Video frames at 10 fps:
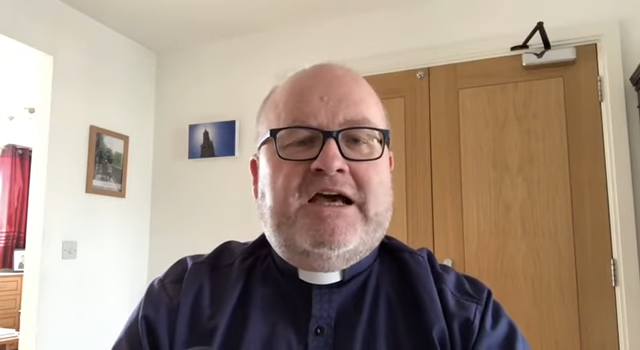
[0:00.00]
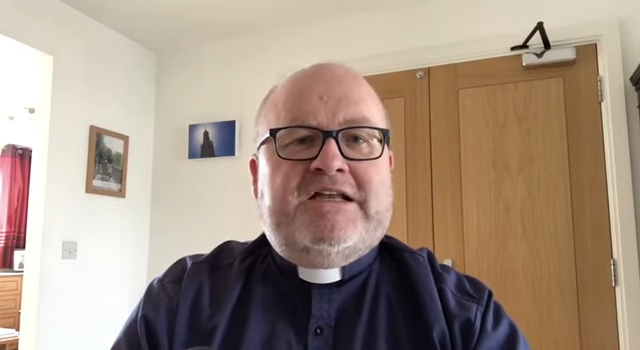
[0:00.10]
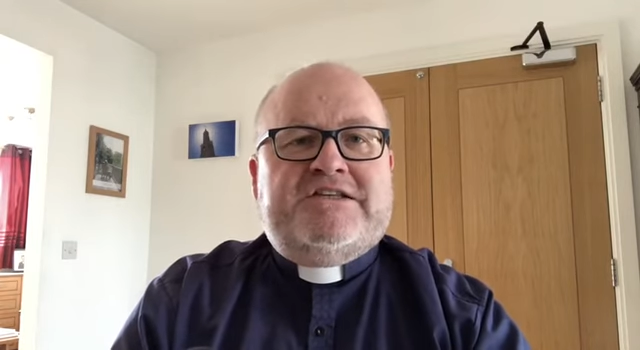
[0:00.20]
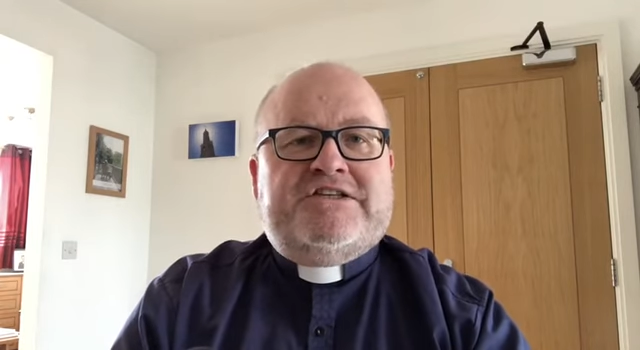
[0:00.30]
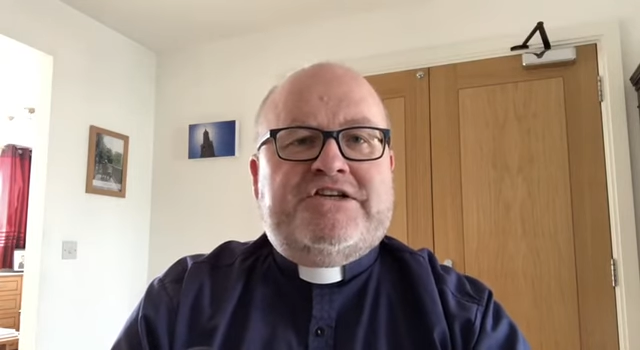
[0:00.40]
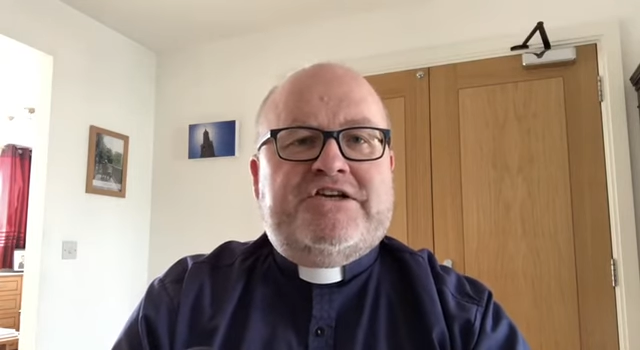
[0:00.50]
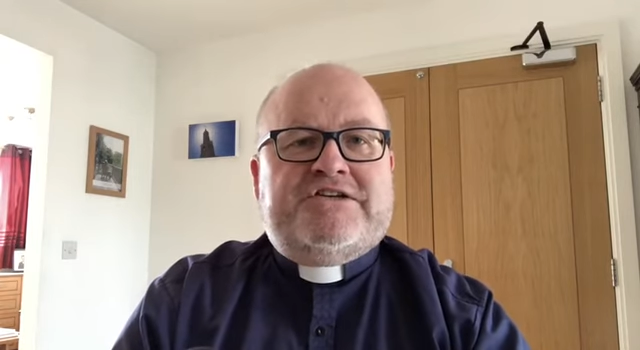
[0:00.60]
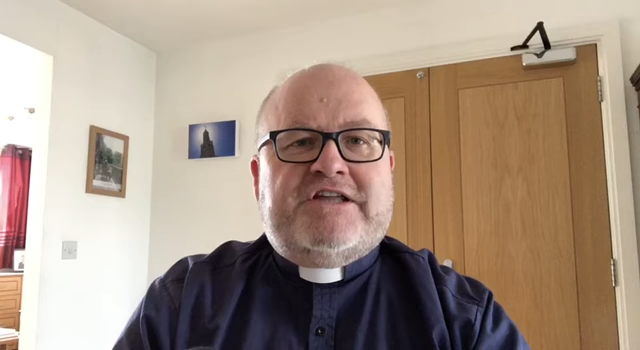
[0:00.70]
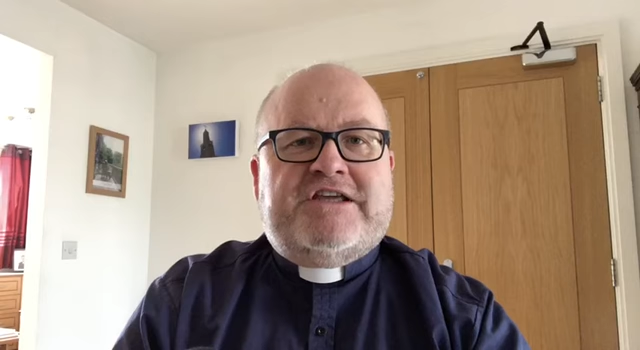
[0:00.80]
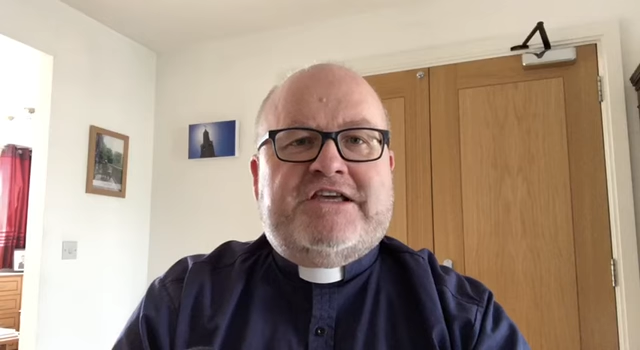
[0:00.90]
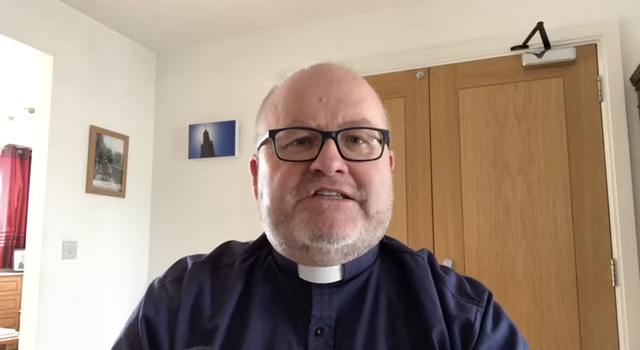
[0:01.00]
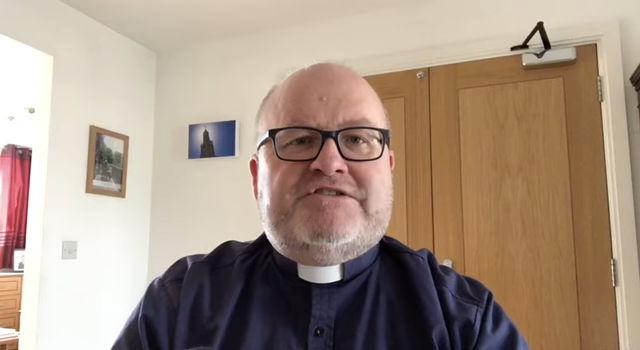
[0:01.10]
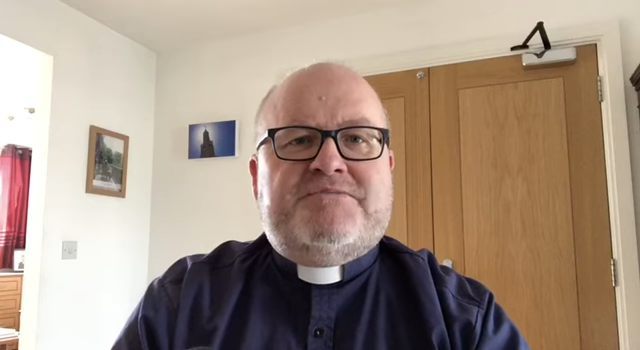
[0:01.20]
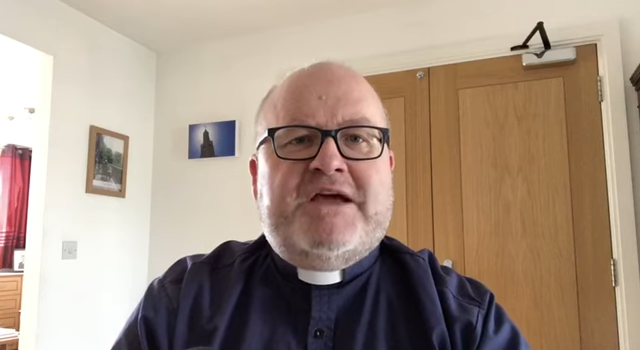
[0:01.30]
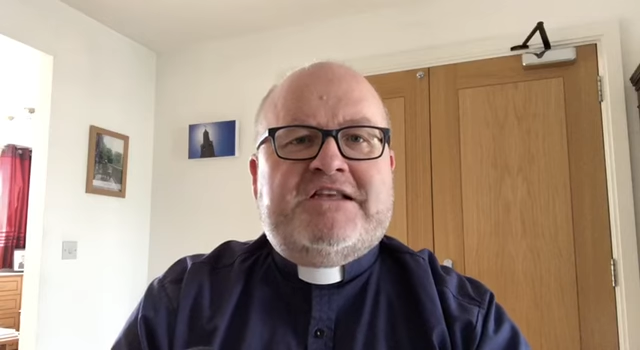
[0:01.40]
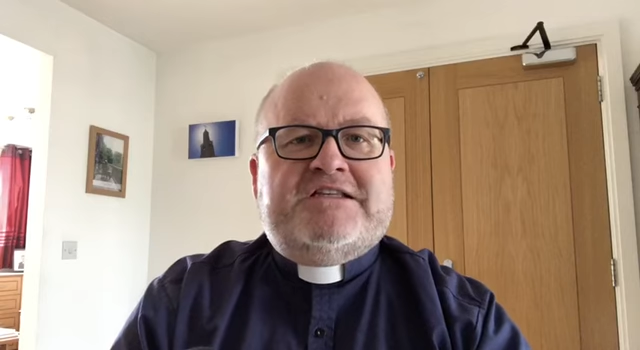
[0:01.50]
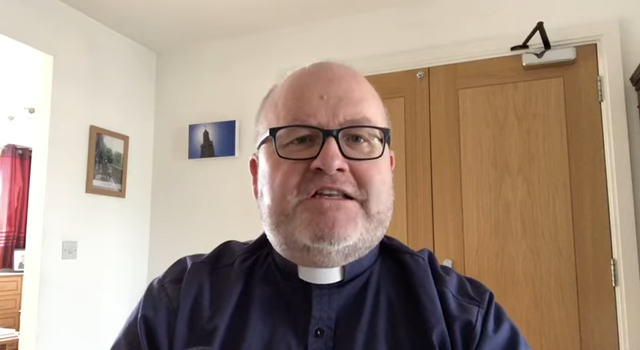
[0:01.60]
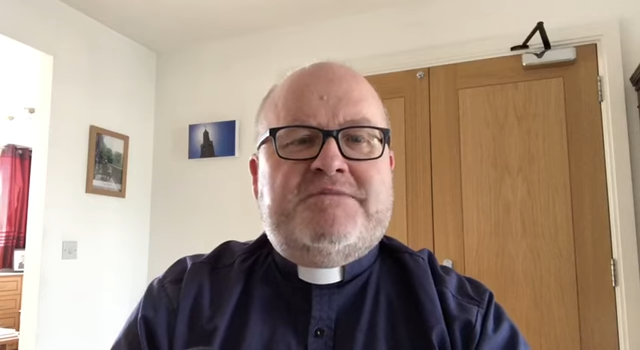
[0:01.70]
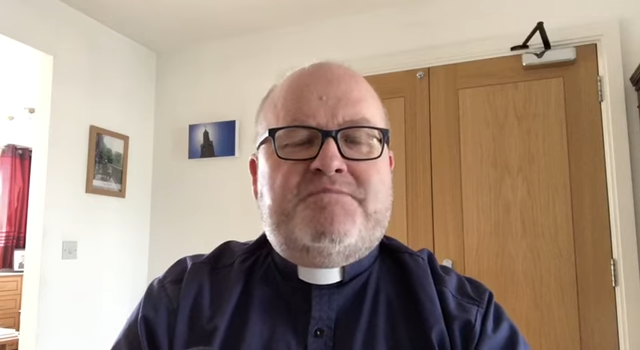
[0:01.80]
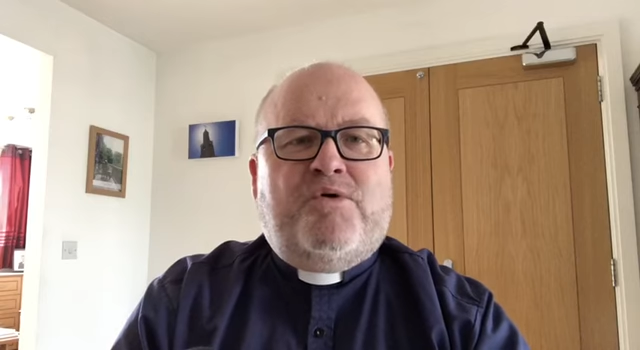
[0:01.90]
And as a church, I think it's
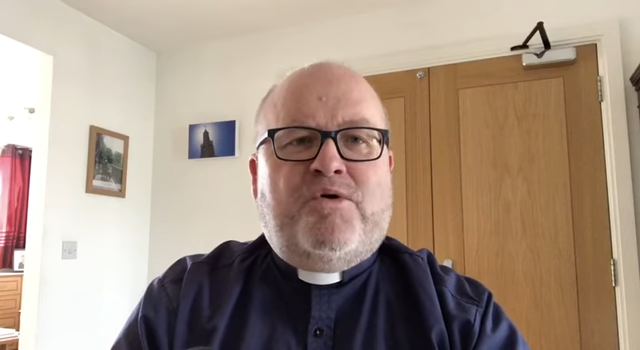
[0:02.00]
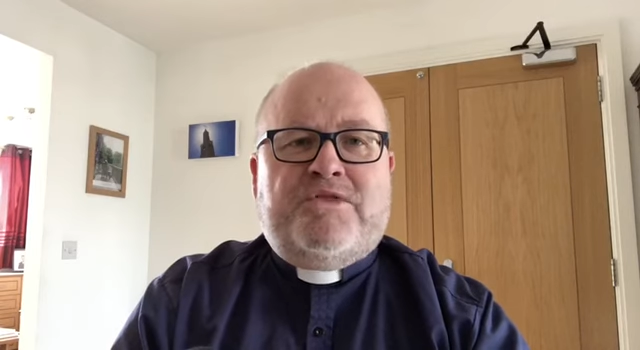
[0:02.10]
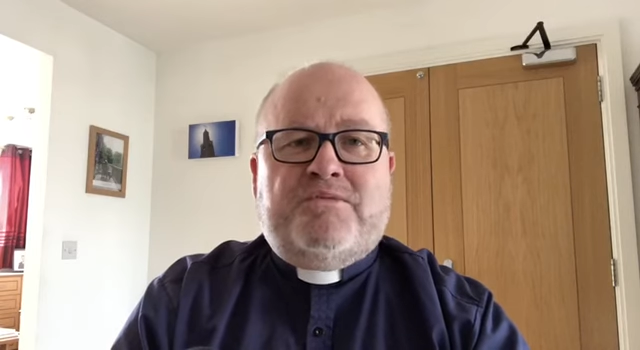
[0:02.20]
tremendously important